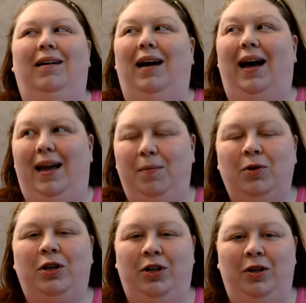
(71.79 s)
I am
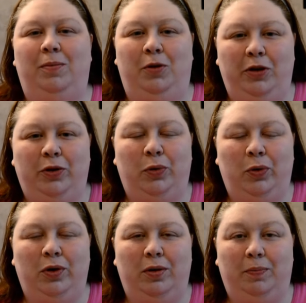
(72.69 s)
going to do a beauty tour,
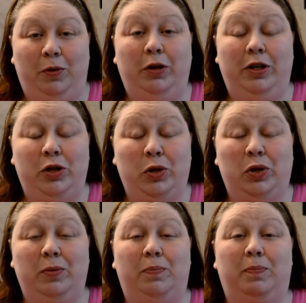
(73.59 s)
beauty tour,
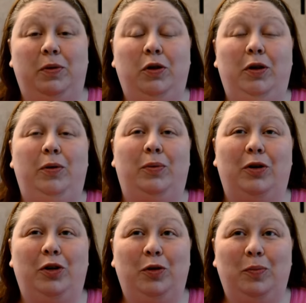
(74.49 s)
beauty
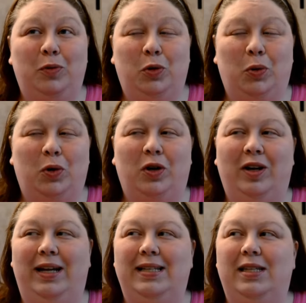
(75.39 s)
room tour
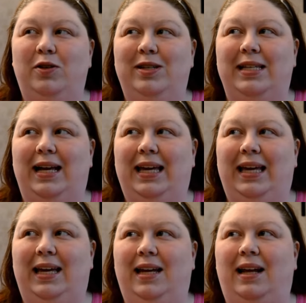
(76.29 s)
as soon as I get.